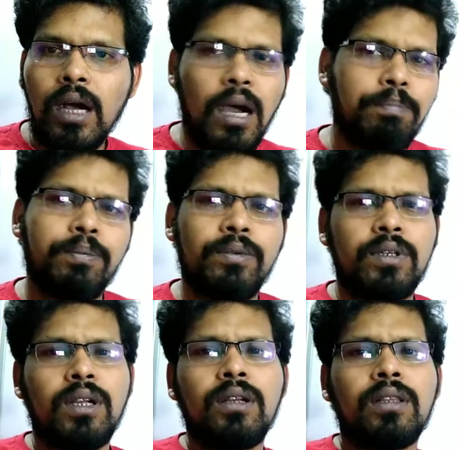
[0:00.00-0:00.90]

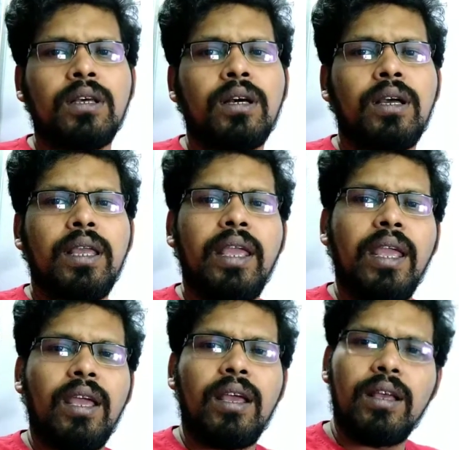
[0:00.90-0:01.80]
after the
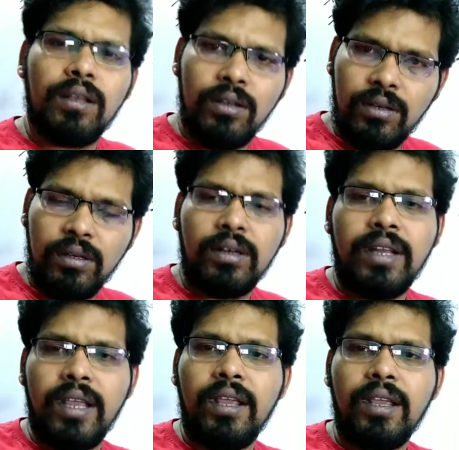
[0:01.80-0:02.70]

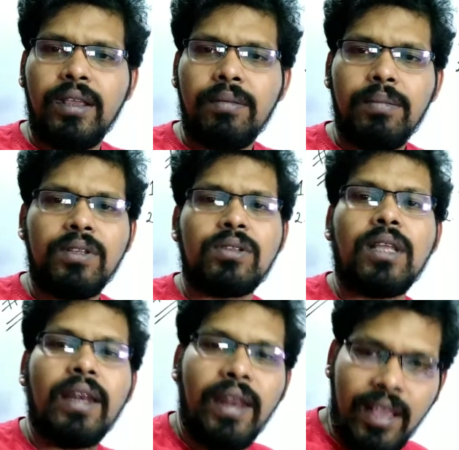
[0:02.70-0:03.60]
day, means
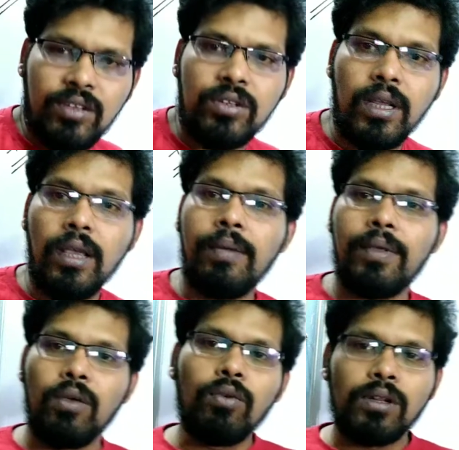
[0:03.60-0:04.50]
the next day,
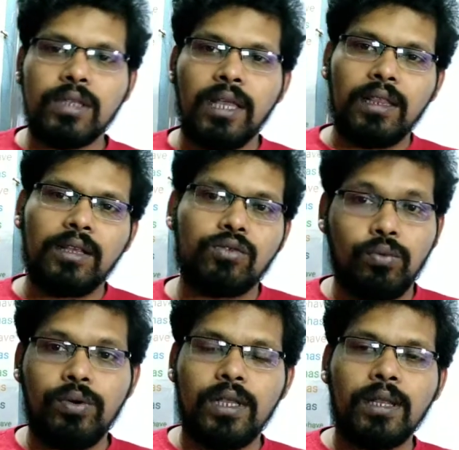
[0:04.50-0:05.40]
you will say in this
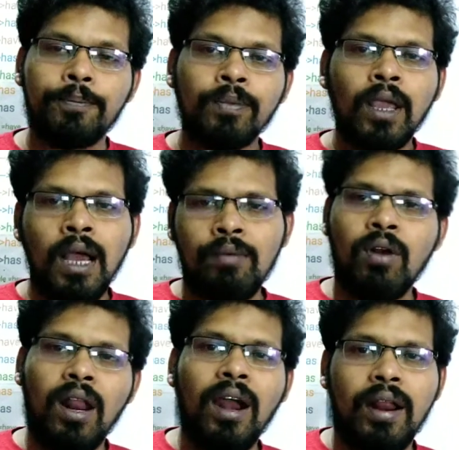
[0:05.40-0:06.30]
way, I
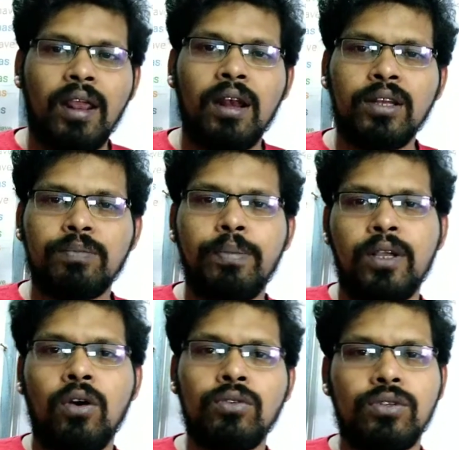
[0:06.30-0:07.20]
will learn English
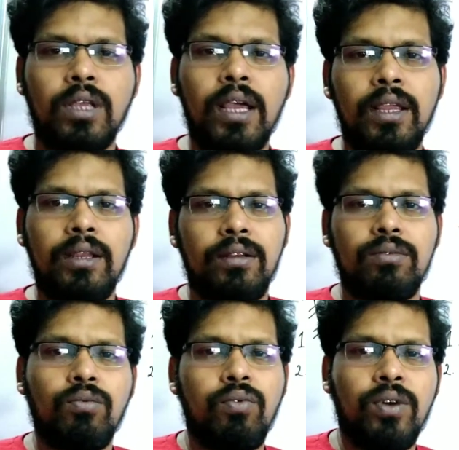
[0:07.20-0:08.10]
because
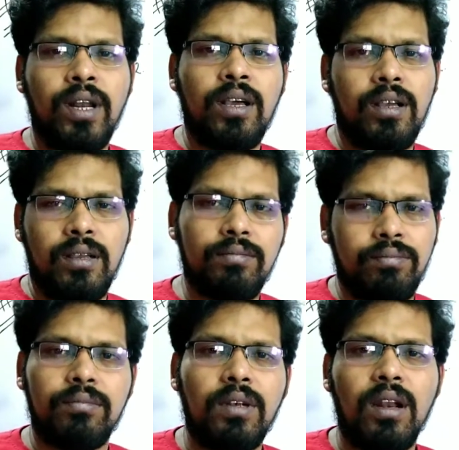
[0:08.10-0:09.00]
I wanna
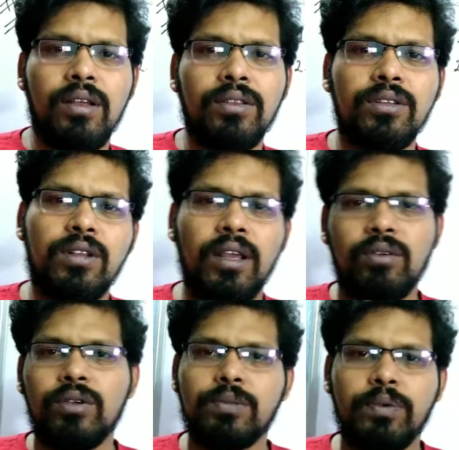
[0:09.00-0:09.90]
learn this
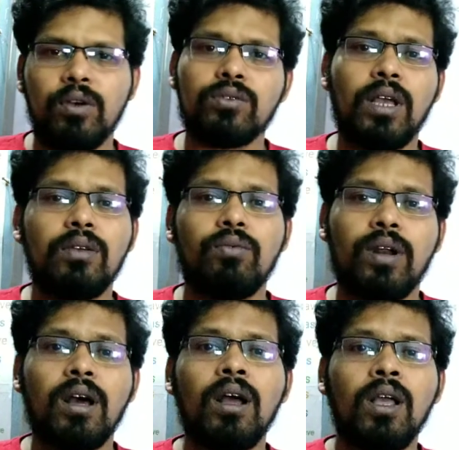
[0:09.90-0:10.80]
language, because I wanna